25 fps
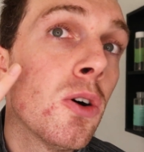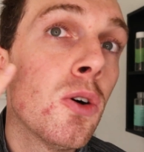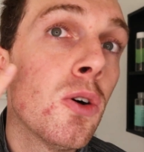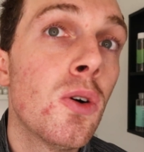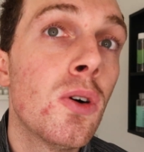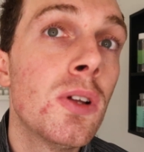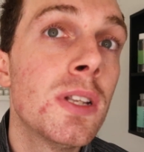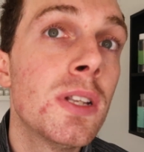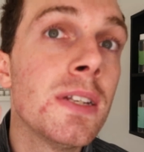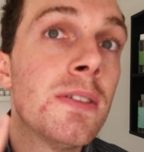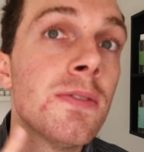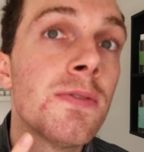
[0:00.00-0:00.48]

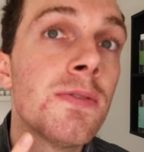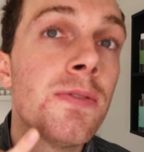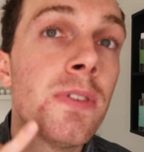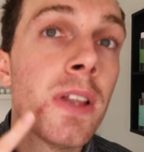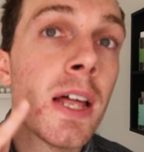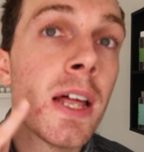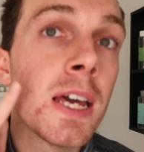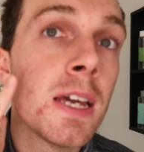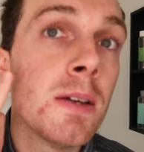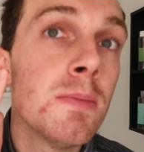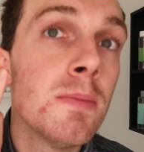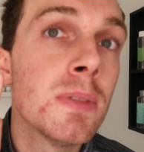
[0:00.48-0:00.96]
All
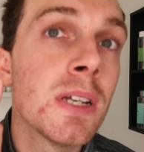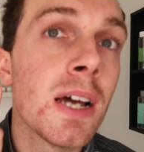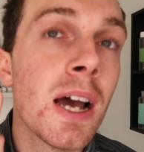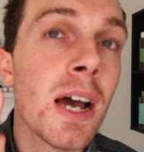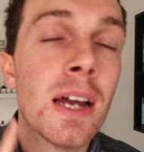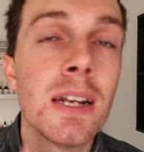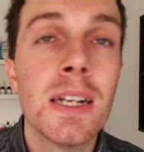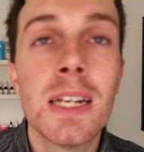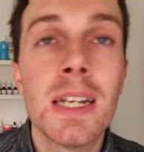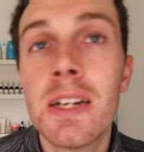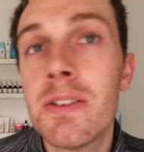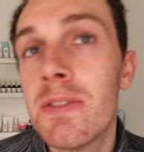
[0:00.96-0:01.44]
inflamed
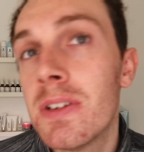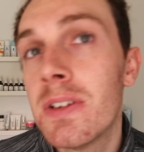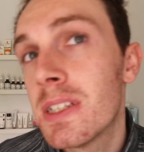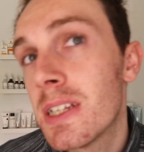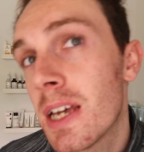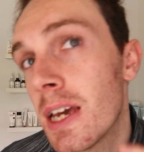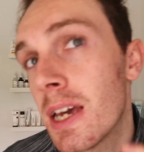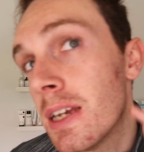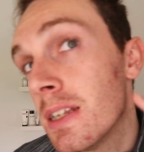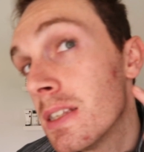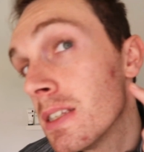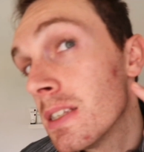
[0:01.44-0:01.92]
and
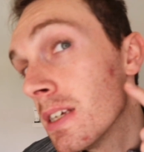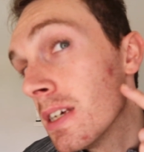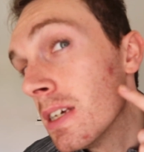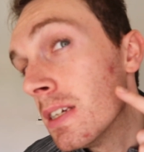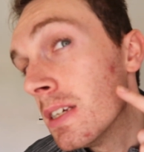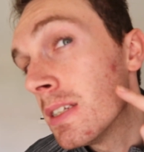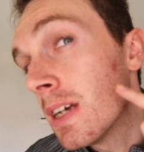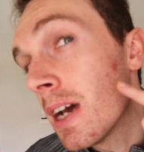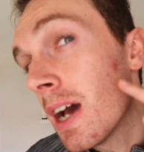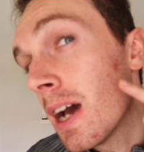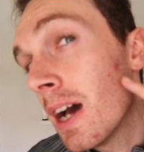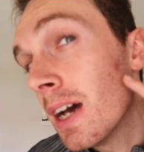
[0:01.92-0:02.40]

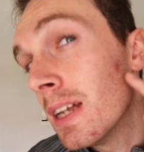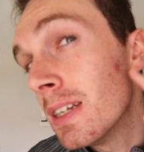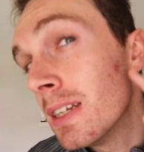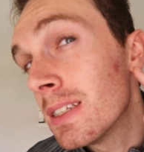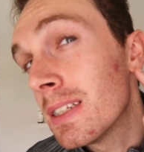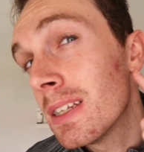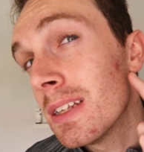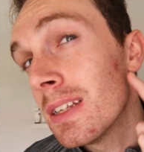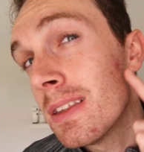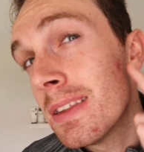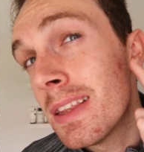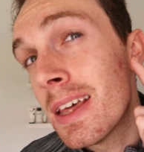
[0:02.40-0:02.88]
irritated,
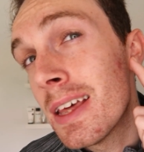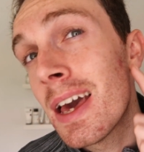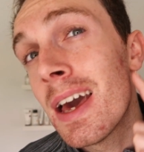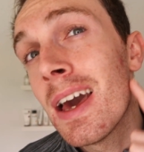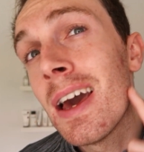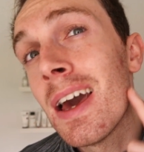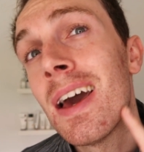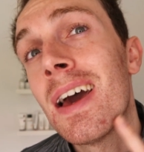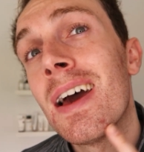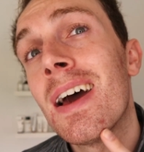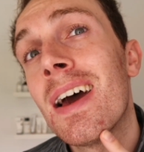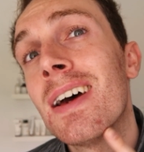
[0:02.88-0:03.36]
and
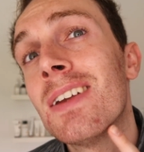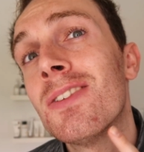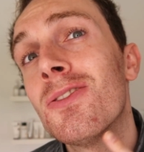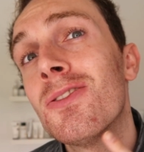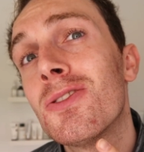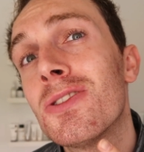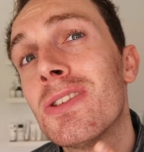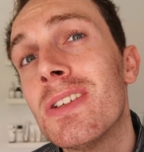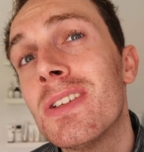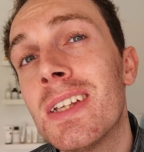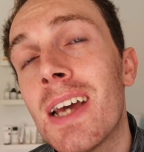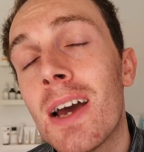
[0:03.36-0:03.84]
there, and
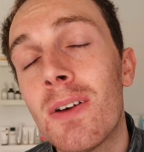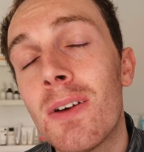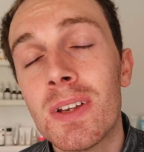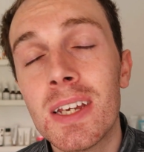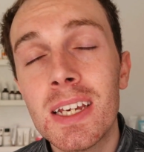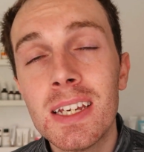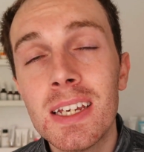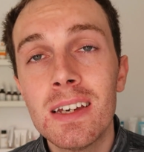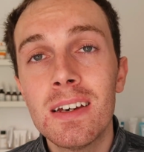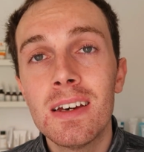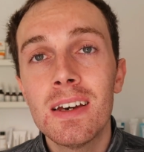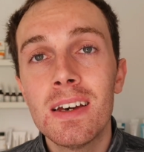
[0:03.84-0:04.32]
also down
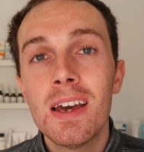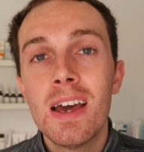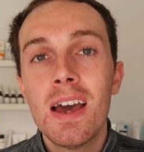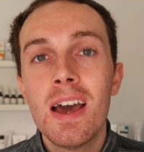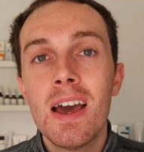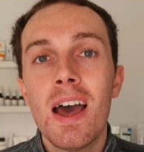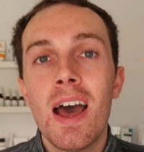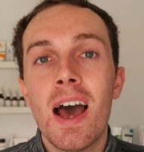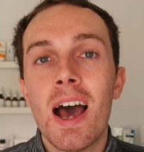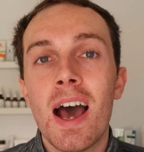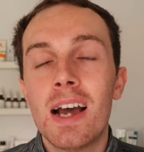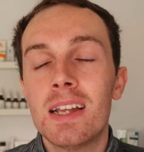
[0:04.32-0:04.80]
here.
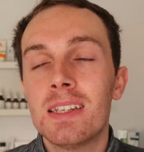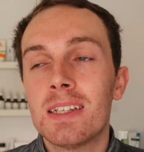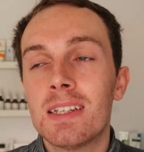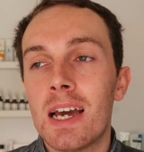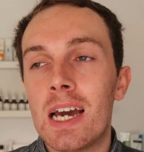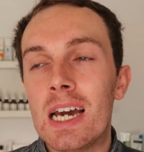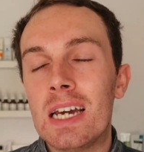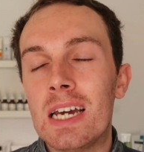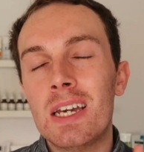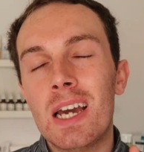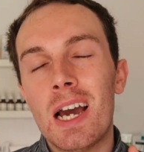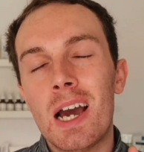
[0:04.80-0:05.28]
And
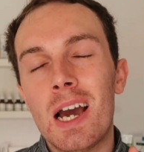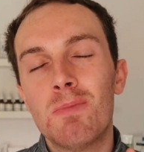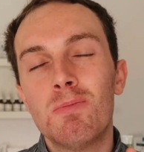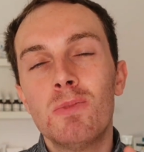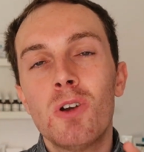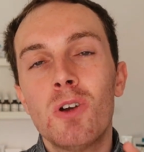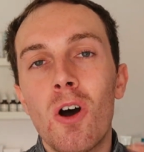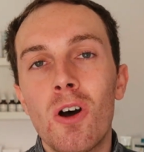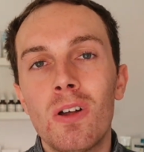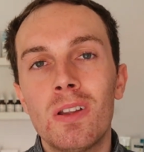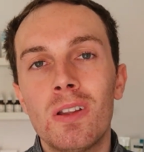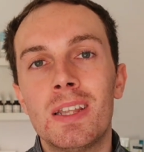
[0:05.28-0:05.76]

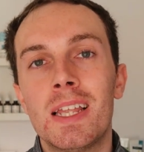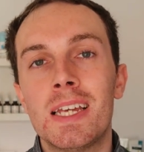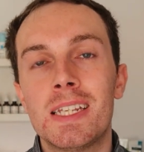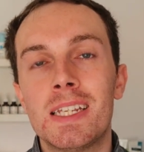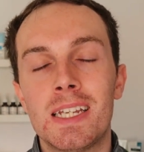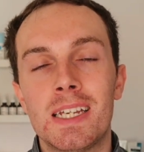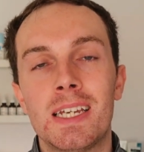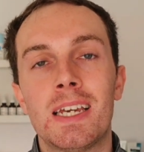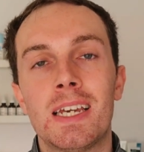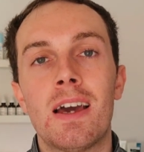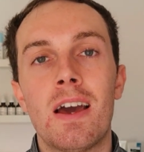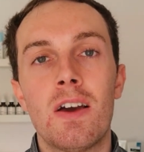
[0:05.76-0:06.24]
I'm not
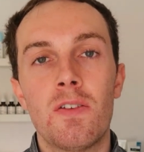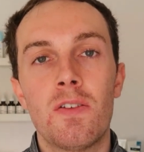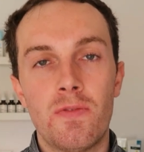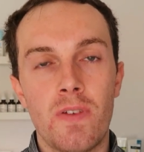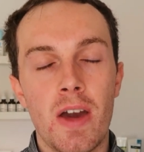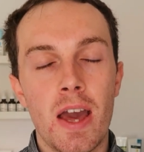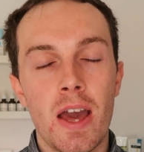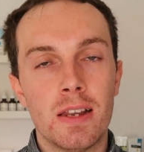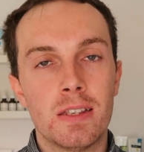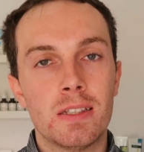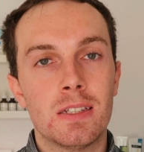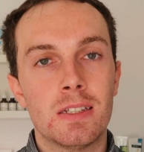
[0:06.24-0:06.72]
letting it
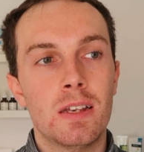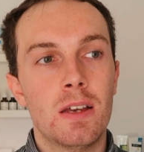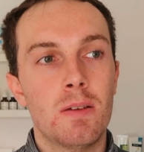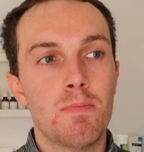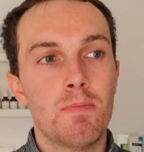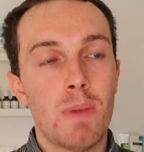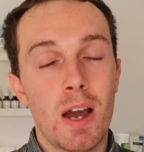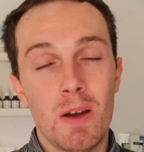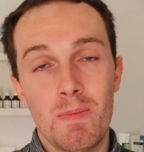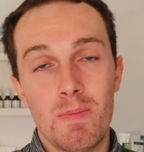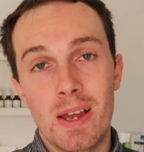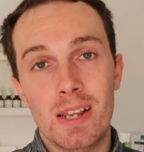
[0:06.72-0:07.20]
affect
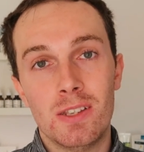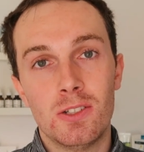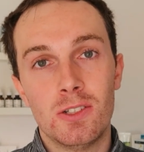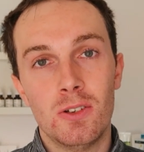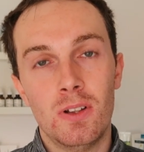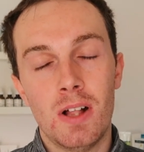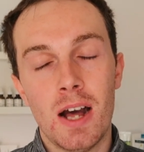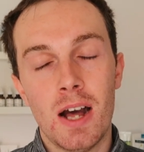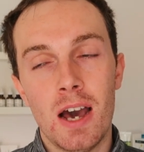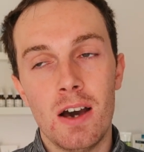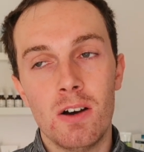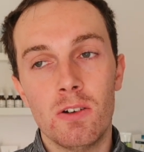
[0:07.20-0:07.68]
my
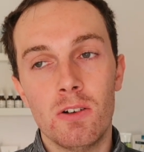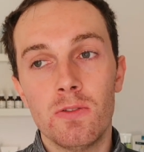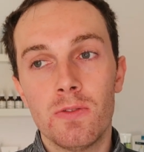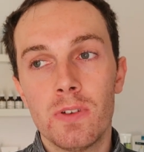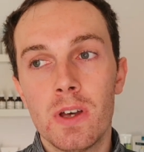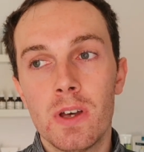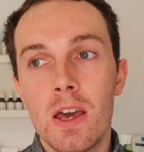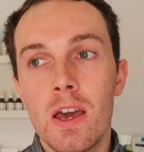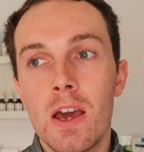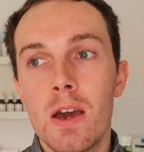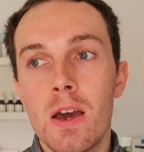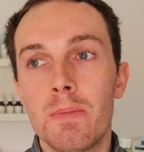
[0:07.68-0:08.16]
mental health,
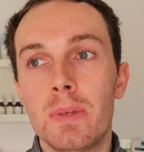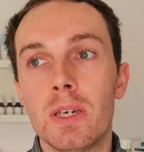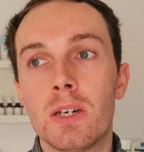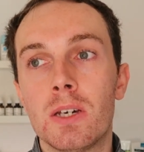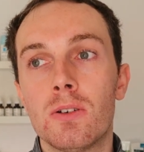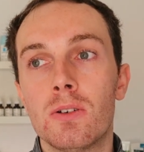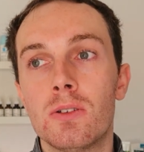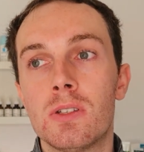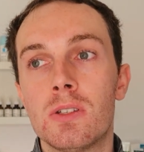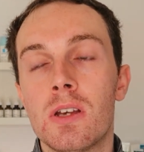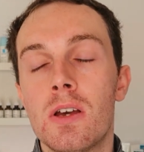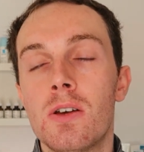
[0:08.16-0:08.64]

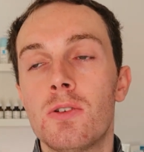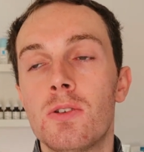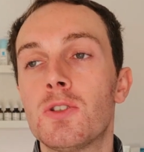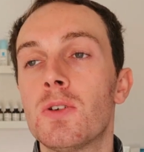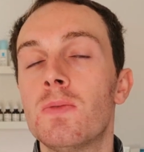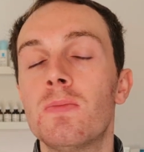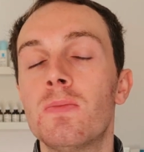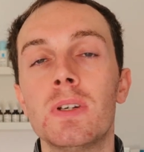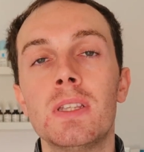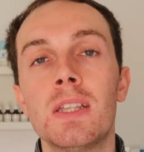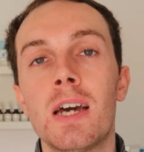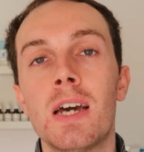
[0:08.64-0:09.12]
because
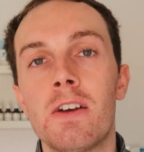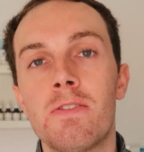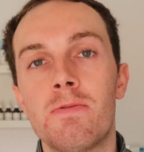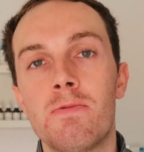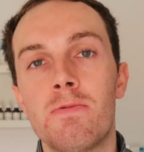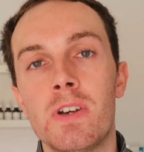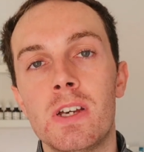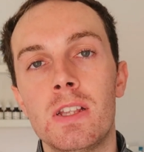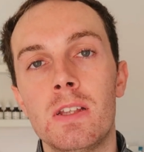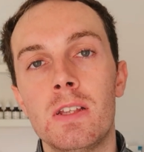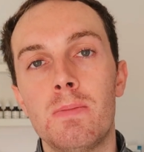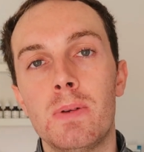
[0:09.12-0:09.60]
something that I've
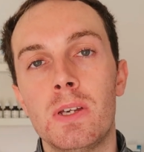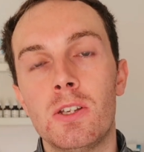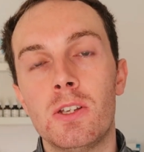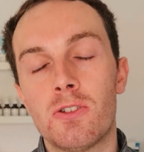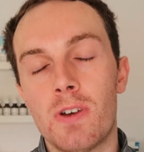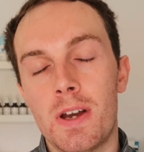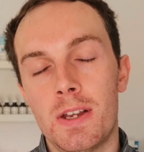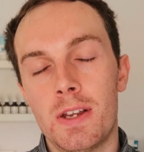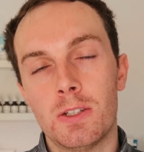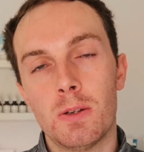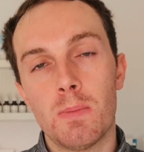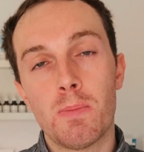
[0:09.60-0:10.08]
really been
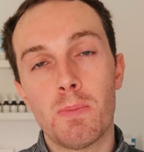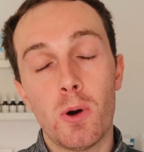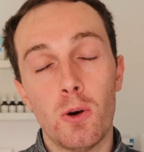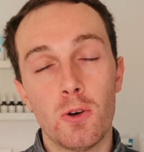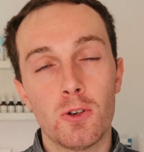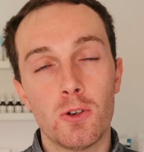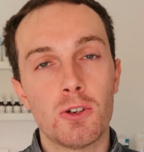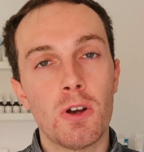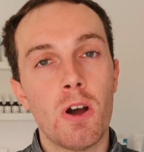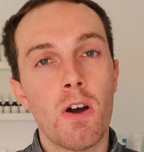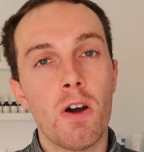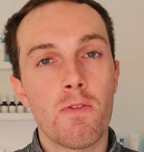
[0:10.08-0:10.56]
trying to
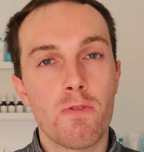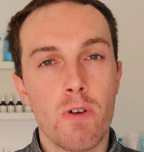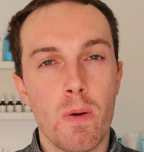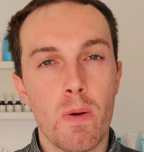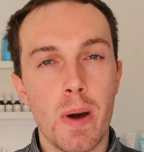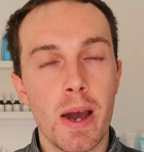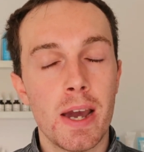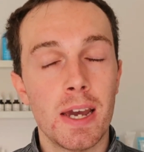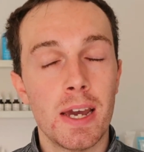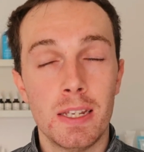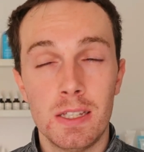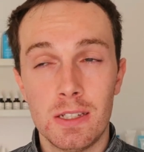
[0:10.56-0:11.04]
push over on
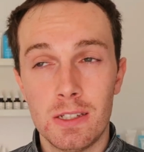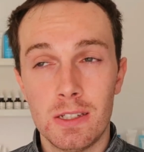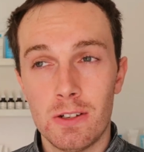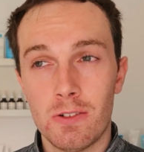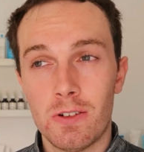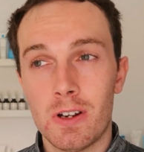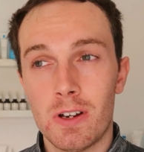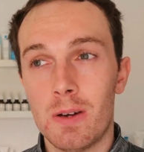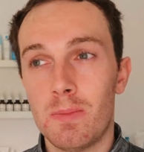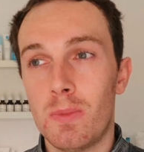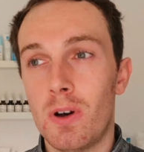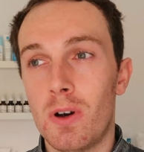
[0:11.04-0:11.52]
my
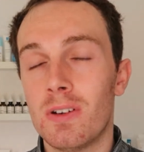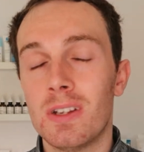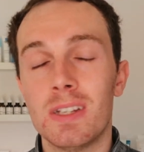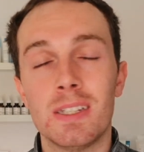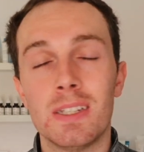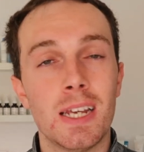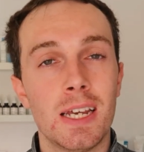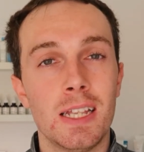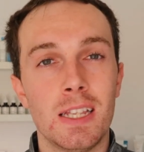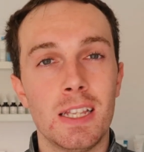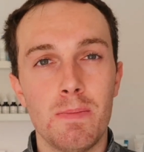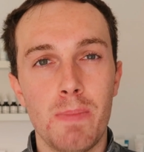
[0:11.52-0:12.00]
Instagram on a
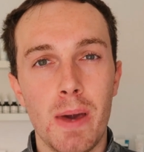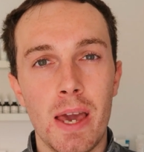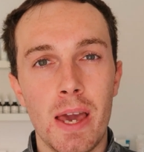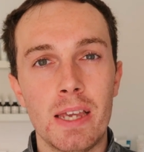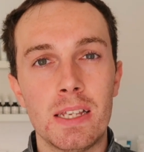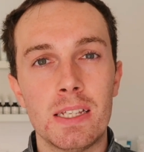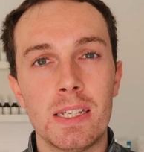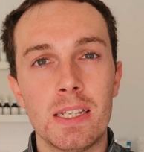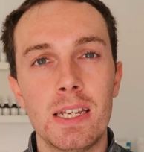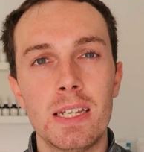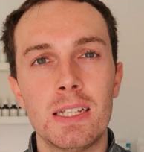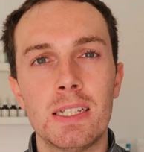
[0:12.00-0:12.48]
daily
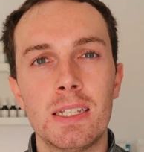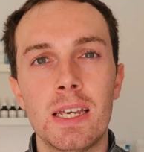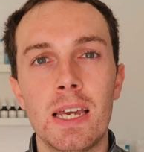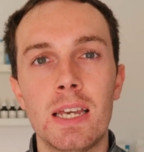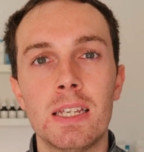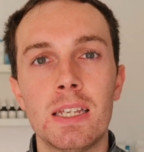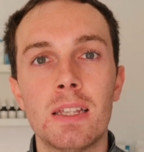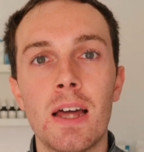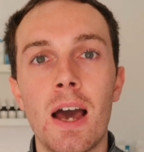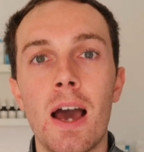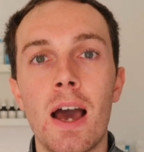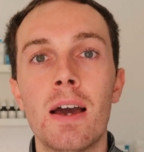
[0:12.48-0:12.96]
basis
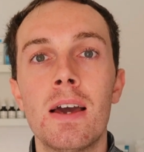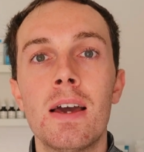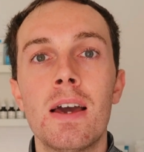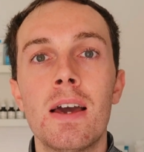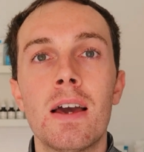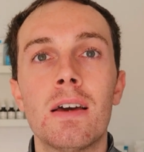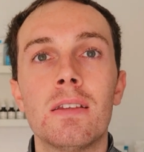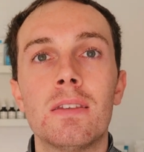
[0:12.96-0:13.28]
is that